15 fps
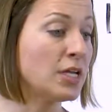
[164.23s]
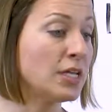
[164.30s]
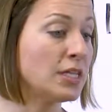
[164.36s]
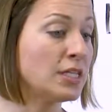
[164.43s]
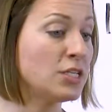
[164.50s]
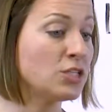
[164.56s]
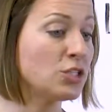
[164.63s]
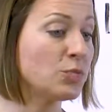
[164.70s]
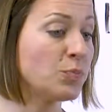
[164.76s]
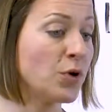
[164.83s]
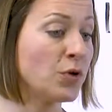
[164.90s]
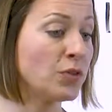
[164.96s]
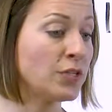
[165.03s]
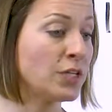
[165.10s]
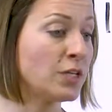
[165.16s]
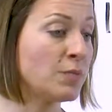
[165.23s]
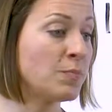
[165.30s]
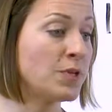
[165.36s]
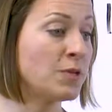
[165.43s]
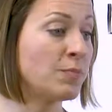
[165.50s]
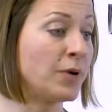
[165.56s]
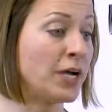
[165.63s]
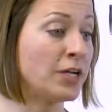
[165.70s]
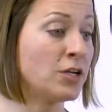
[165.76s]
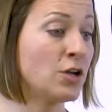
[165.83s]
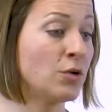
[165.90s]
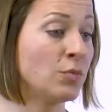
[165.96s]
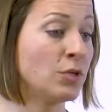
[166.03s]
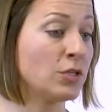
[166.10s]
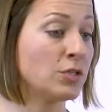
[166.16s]
These are both going to be
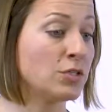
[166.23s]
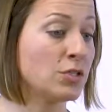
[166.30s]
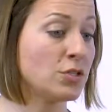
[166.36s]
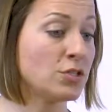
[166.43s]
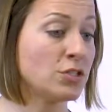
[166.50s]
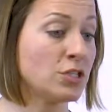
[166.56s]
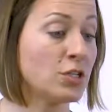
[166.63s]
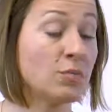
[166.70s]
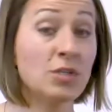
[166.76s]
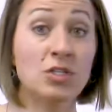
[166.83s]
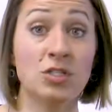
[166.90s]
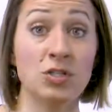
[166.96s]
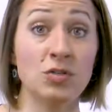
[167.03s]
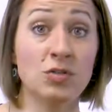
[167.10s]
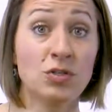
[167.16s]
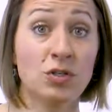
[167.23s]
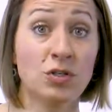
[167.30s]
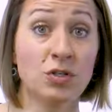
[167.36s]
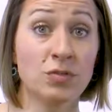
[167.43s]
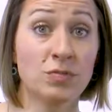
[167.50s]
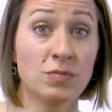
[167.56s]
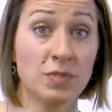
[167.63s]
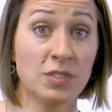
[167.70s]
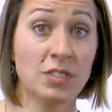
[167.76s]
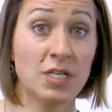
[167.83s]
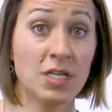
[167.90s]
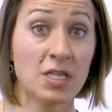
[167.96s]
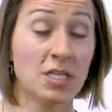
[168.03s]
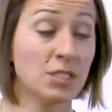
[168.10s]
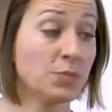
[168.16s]
binomials, so there's going to be 2 terms
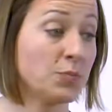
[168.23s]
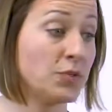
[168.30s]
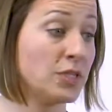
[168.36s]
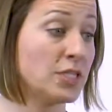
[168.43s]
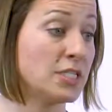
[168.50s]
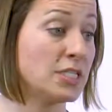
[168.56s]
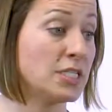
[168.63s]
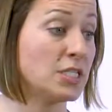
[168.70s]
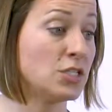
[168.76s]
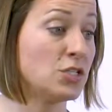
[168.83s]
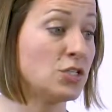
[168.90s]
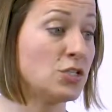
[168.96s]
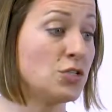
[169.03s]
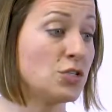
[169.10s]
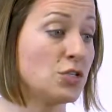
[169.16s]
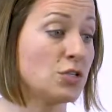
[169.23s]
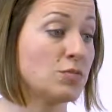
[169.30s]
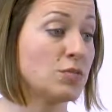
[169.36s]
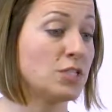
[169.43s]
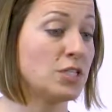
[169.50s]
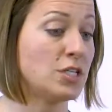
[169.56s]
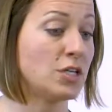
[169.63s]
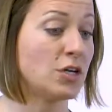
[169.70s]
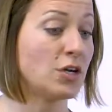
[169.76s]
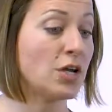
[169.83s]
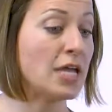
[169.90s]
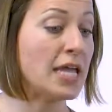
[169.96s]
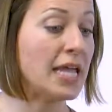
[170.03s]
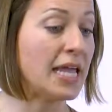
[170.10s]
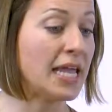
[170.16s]
in this parenthesis and 2 terms here.
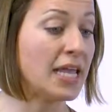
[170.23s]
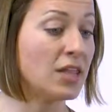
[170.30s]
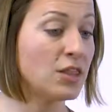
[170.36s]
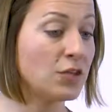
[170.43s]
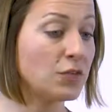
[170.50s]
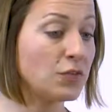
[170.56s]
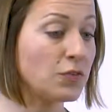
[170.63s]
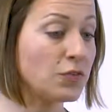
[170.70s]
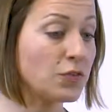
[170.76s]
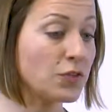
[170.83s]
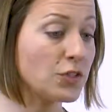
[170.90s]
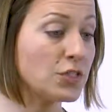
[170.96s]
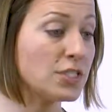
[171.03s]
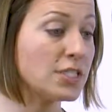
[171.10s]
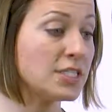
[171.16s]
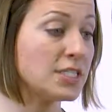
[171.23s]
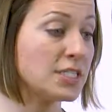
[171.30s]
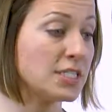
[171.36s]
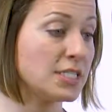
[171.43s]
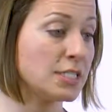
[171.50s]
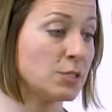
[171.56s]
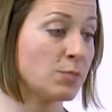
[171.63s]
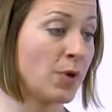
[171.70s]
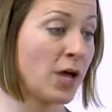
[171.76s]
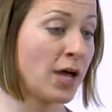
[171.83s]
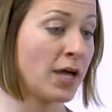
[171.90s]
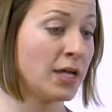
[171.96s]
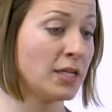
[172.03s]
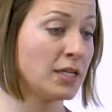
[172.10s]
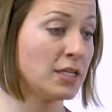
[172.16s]
And the first
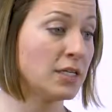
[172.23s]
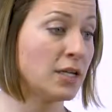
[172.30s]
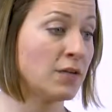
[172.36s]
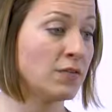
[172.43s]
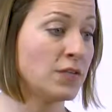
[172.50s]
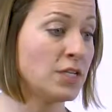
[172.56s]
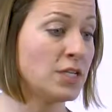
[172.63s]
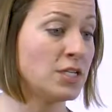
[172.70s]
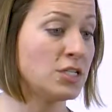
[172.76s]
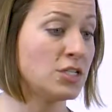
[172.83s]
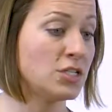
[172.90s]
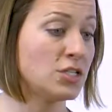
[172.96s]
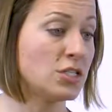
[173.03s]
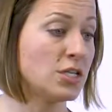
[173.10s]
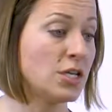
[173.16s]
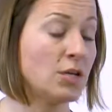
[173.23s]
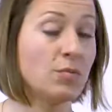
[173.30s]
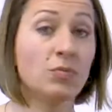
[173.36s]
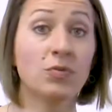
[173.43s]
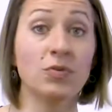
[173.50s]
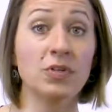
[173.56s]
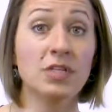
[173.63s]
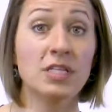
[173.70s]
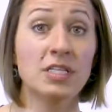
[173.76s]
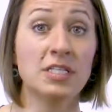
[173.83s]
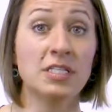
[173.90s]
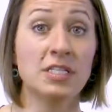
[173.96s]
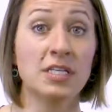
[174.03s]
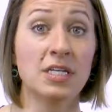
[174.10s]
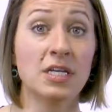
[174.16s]
spot of each
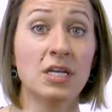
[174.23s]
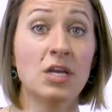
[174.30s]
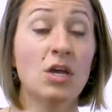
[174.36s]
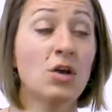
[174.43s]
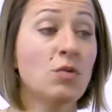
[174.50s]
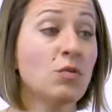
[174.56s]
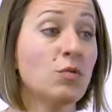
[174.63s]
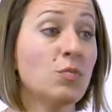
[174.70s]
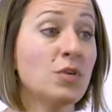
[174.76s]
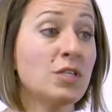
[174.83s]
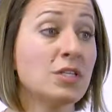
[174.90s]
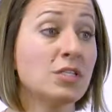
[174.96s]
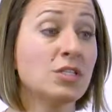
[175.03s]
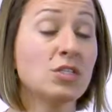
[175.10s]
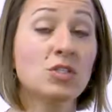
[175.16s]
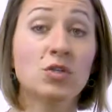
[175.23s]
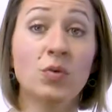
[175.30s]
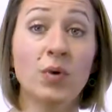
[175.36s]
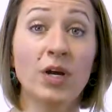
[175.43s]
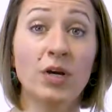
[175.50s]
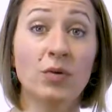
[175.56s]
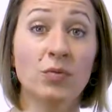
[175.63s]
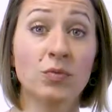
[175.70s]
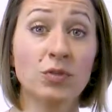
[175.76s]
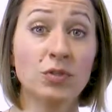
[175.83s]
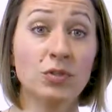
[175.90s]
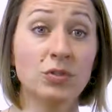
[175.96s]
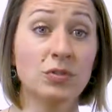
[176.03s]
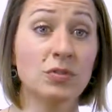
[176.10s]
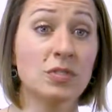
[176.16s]
parenthesis will be the square
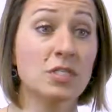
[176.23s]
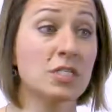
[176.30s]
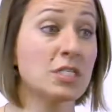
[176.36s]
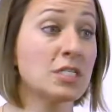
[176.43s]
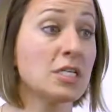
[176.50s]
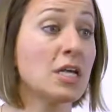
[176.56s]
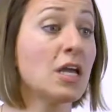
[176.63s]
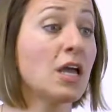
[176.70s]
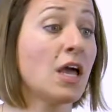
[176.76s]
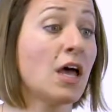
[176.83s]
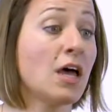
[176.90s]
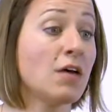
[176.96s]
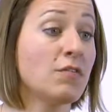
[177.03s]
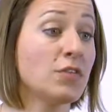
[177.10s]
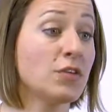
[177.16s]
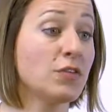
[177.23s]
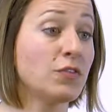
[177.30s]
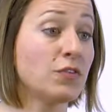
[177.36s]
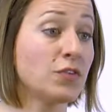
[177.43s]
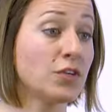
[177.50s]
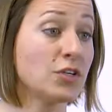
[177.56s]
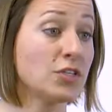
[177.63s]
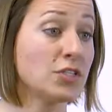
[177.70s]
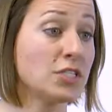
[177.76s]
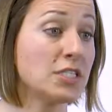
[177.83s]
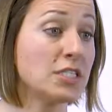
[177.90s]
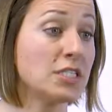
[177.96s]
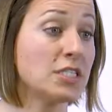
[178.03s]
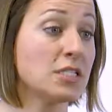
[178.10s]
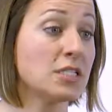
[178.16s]
root of the
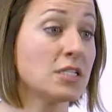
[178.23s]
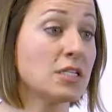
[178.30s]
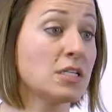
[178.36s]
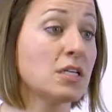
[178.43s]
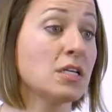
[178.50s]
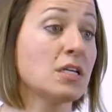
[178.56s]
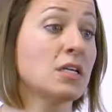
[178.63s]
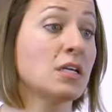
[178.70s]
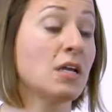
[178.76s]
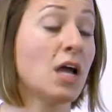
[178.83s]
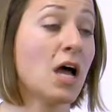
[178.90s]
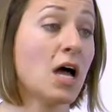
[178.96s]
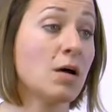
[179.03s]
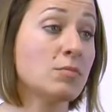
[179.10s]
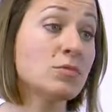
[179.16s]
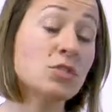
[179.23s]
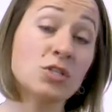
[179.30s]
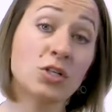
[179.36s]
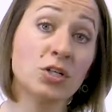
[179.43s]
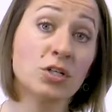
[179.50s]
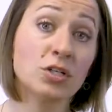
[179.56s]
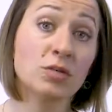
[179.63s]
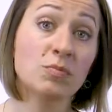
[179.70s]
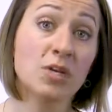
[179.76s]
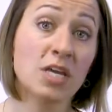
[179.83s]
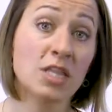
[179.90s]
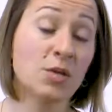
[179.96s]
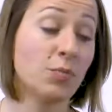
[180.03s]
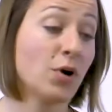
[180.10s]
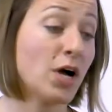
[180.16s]
first term in
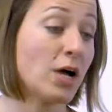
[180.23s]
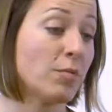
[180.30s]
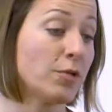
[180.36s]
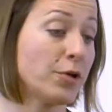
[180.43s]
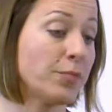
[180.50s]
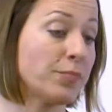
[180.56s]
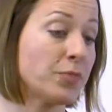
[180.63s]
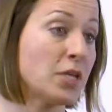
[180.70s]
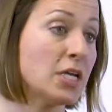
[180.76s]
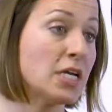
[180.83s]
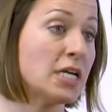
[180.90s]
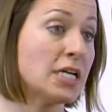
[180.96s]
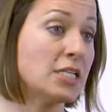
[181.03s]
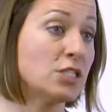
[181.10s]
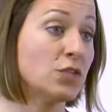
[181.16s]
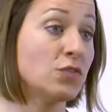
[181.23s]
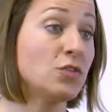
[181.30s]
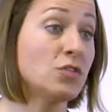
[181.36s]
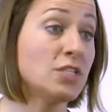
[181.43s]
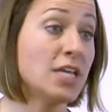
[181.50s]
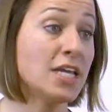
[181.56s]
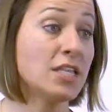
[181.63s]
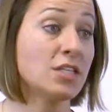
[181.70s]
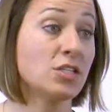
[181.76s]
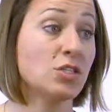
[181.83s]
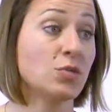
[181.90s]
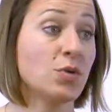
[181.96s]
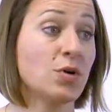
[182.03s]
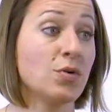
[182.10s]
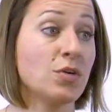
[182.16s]
the problem. And so if you take the
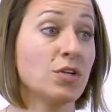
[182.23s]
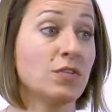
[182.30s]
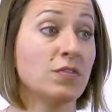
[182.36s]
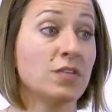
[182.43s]
square root of